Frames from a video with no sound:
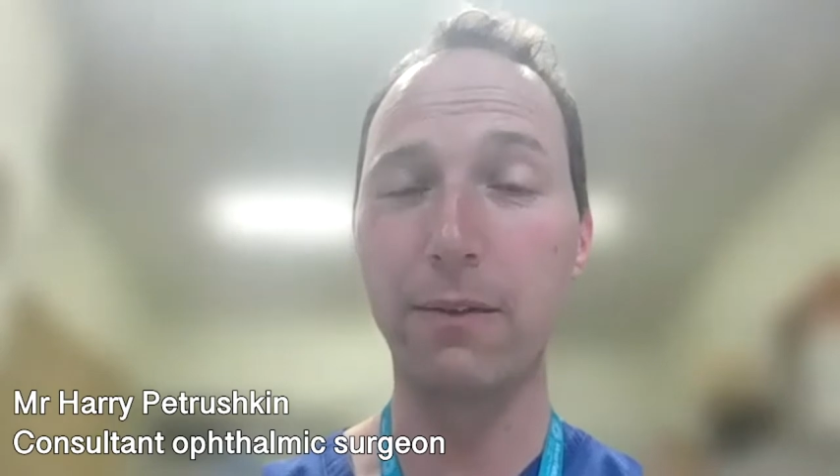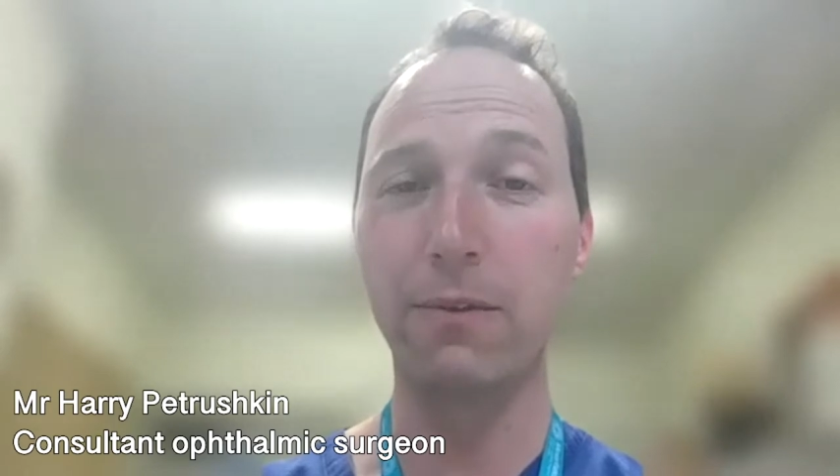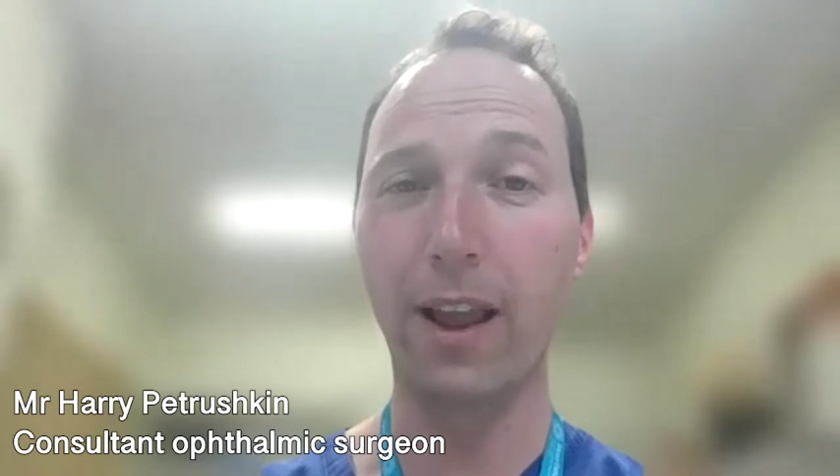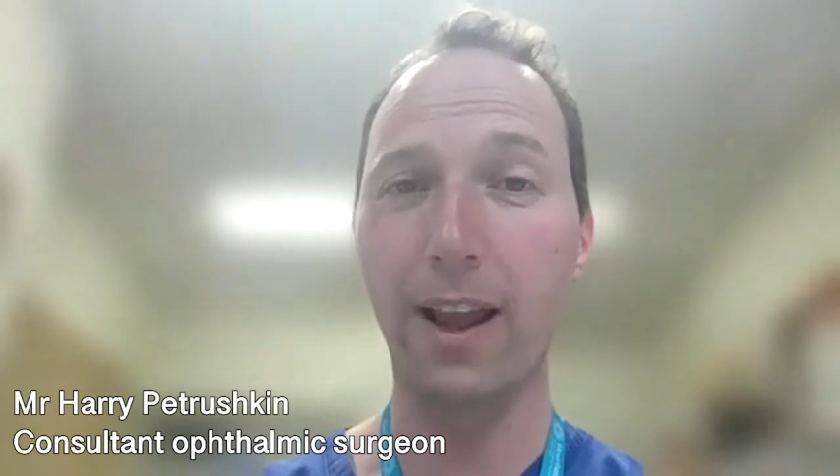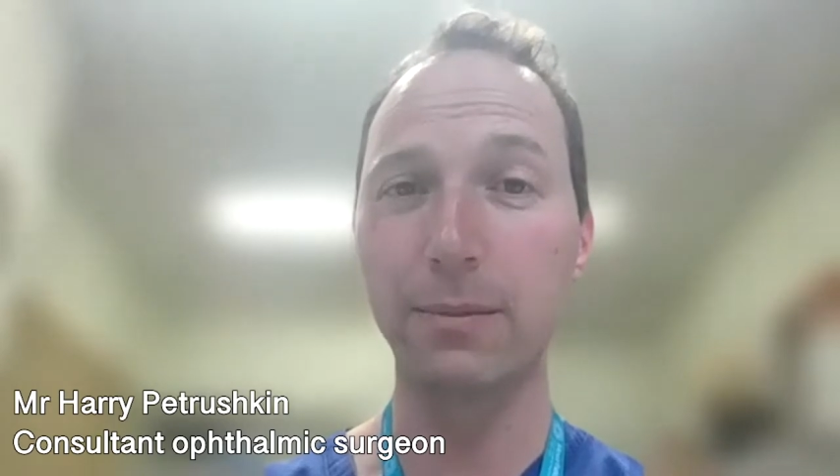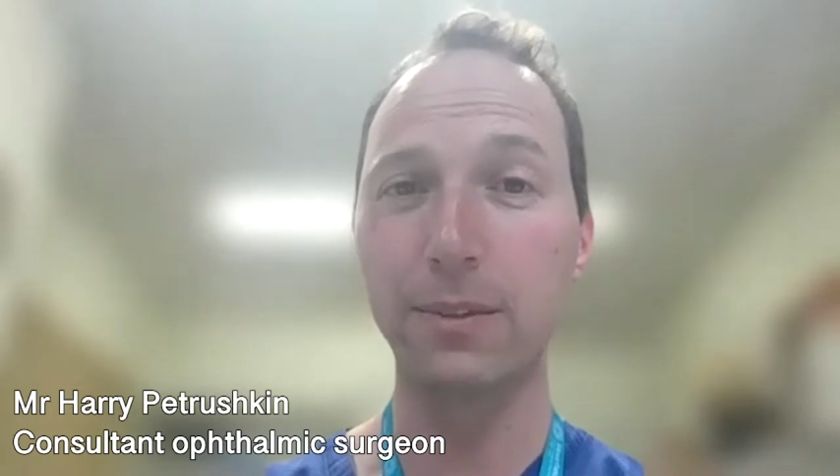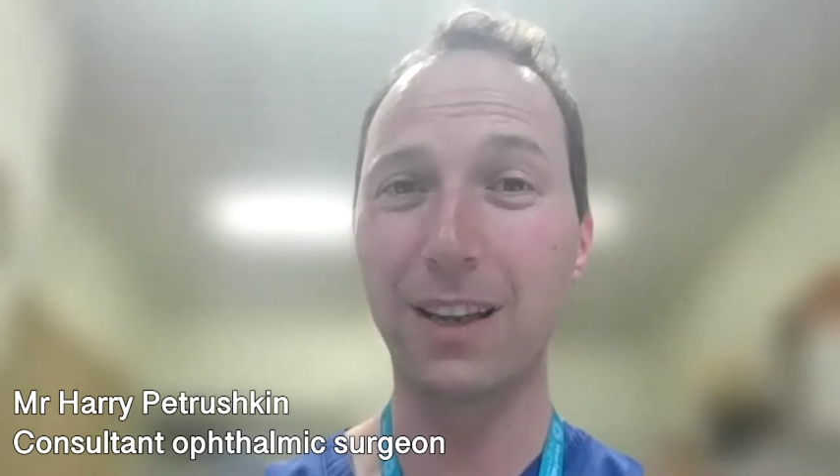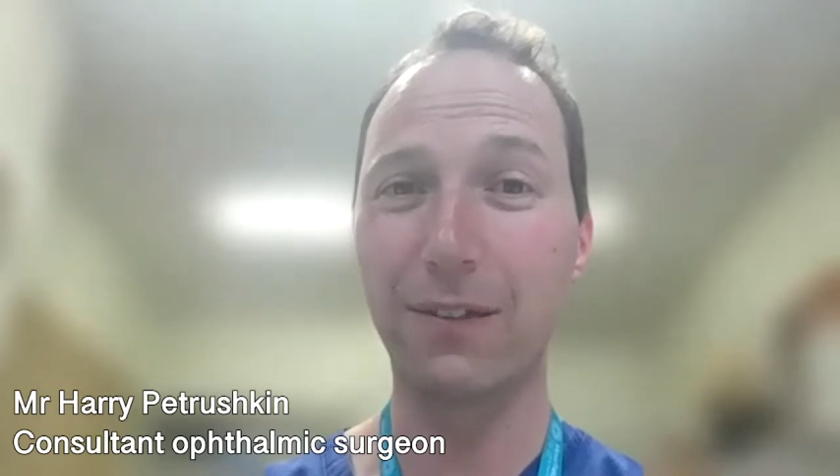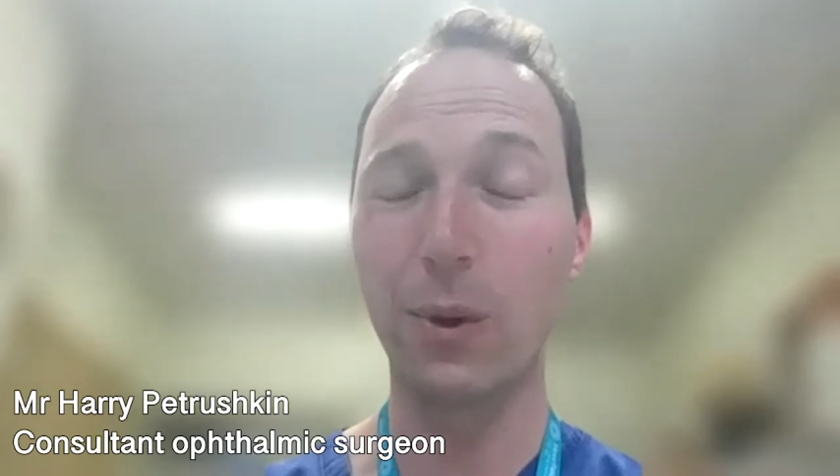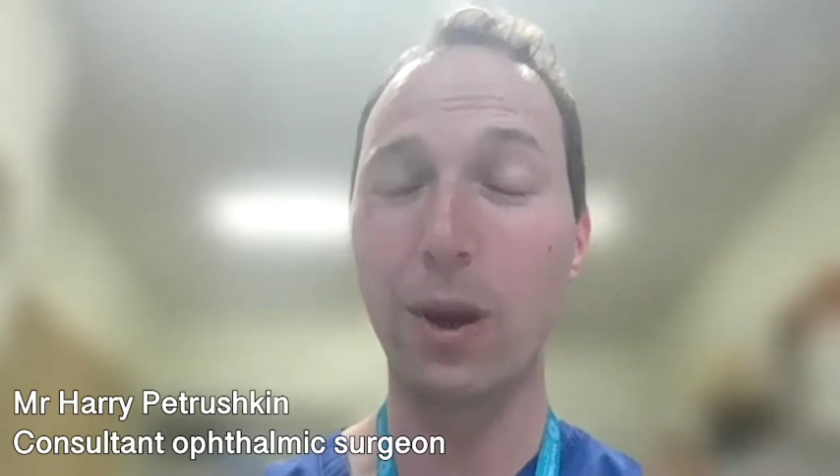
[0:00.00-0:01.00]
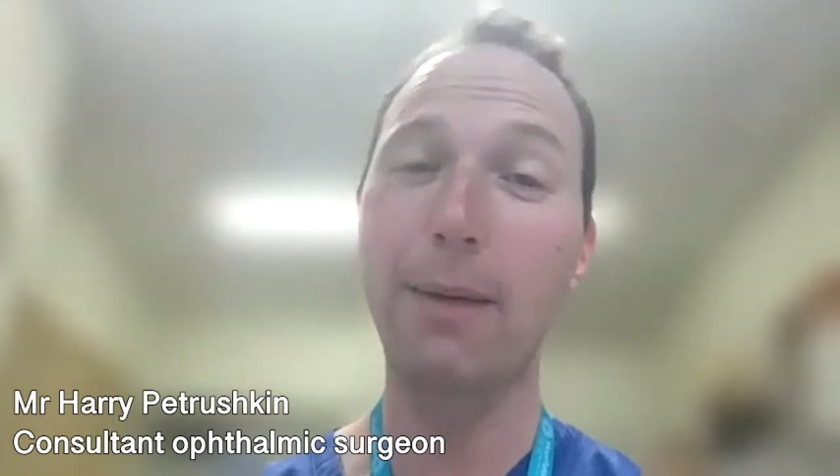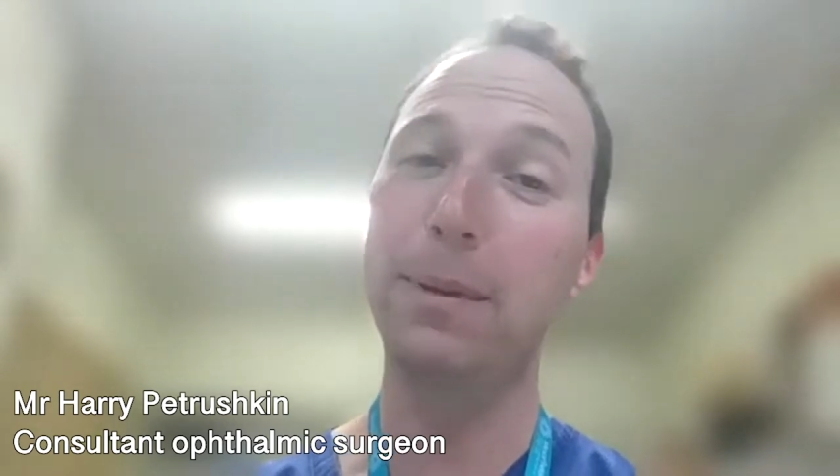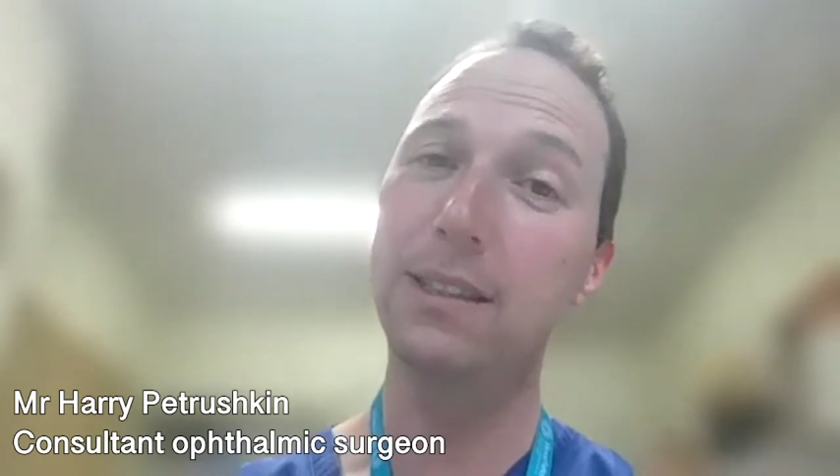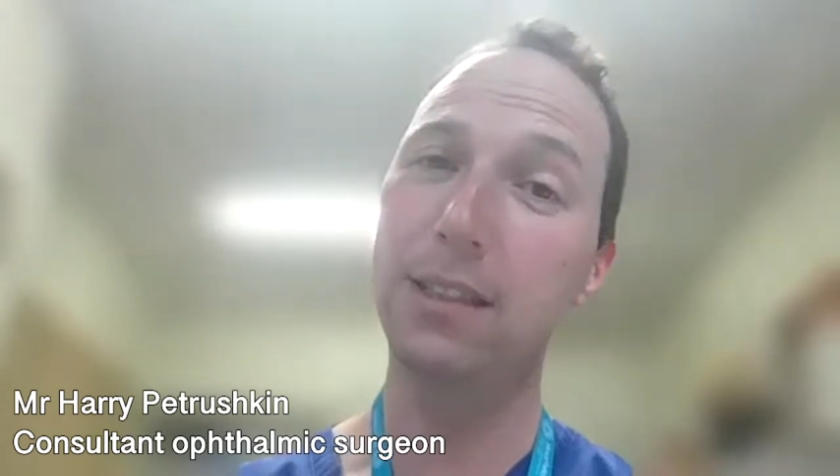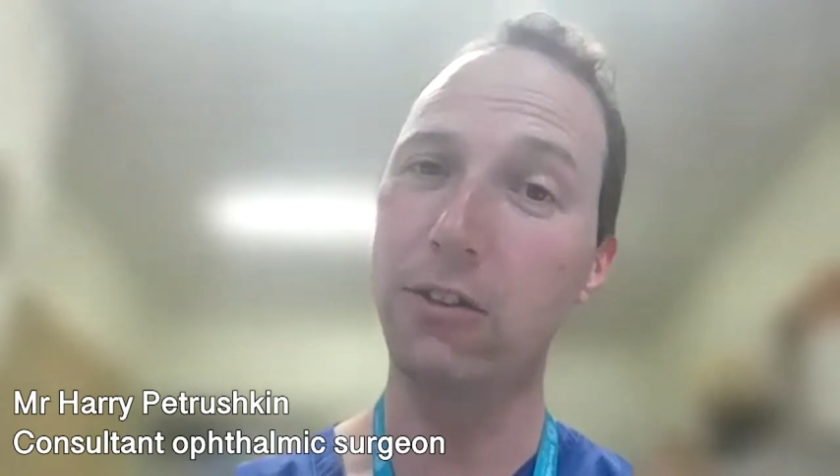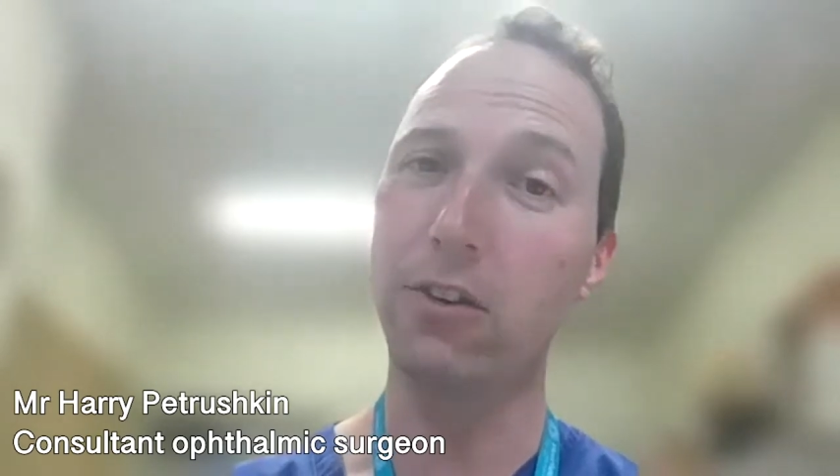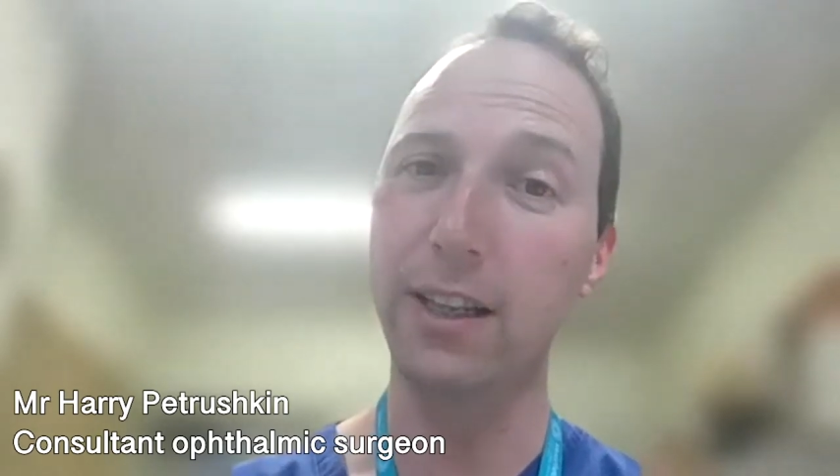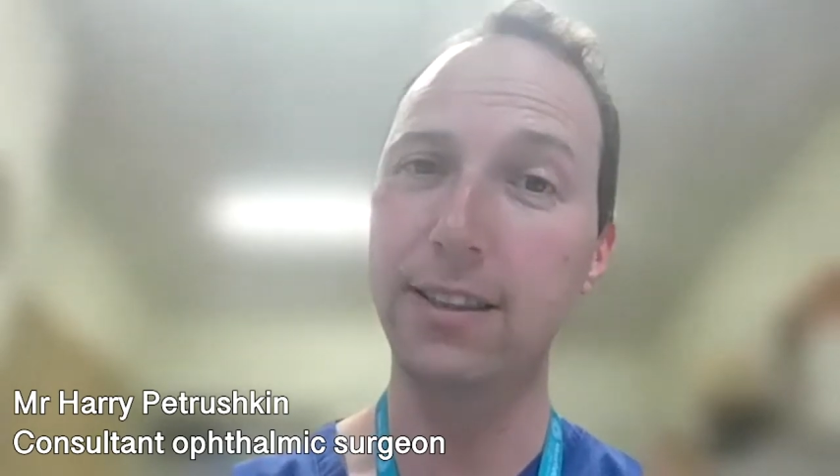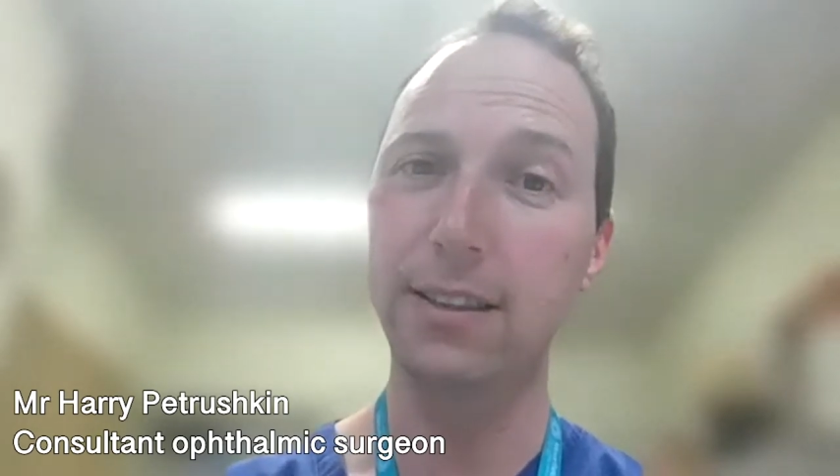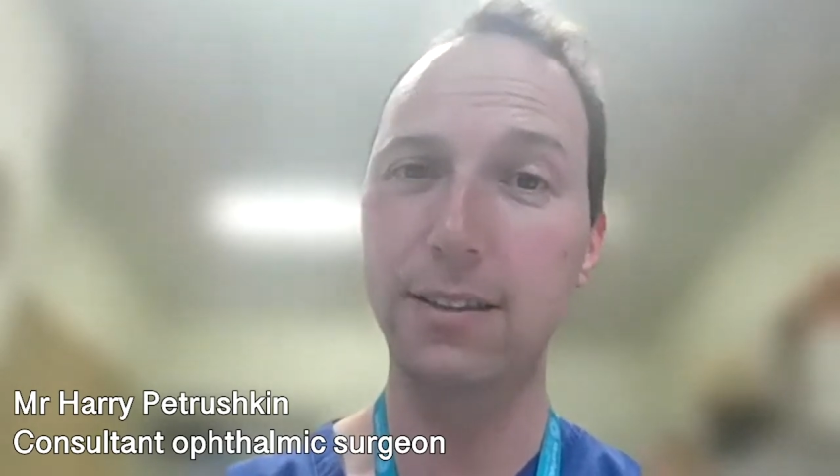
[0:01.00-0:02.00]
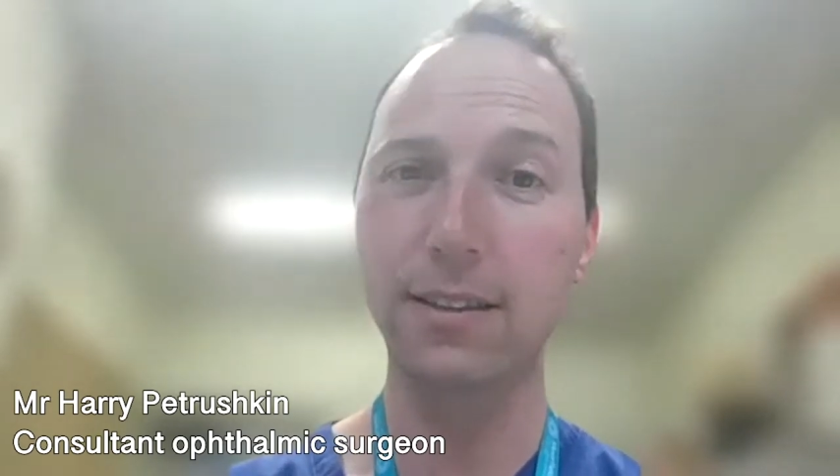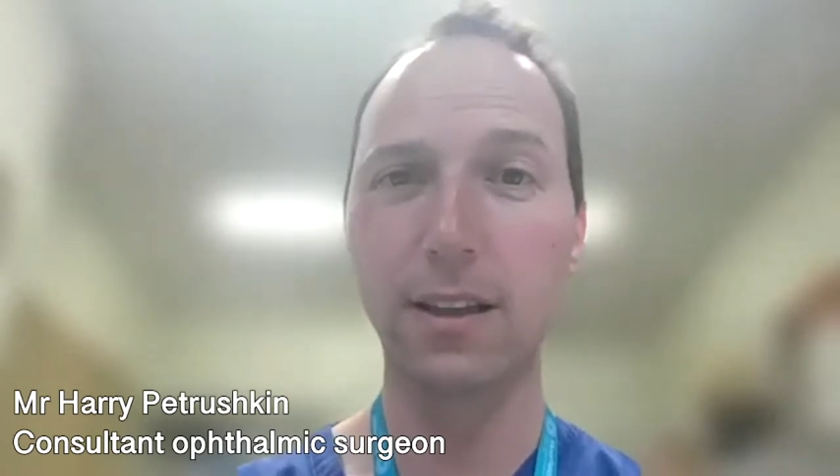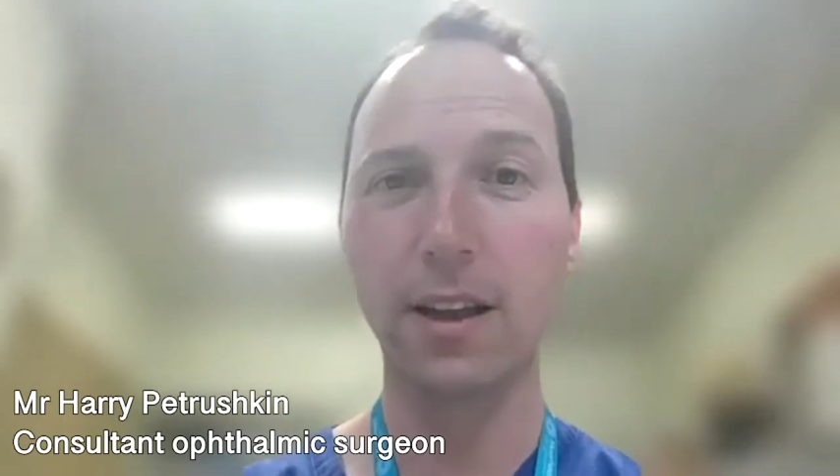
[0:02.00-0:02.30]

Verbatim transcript: inflamed and give you episcleritis.